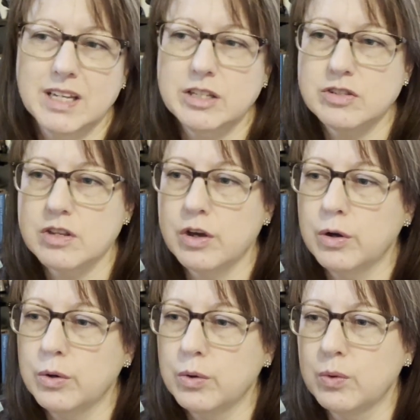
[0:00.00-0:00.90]

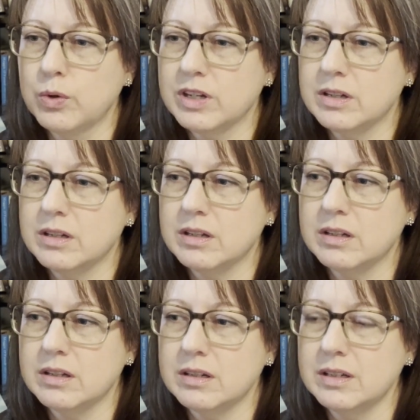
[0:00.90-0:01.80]
So
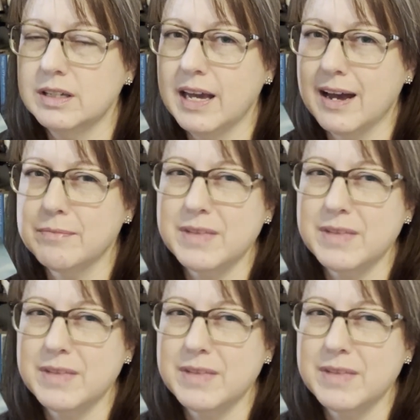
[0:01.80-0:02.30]
yeah,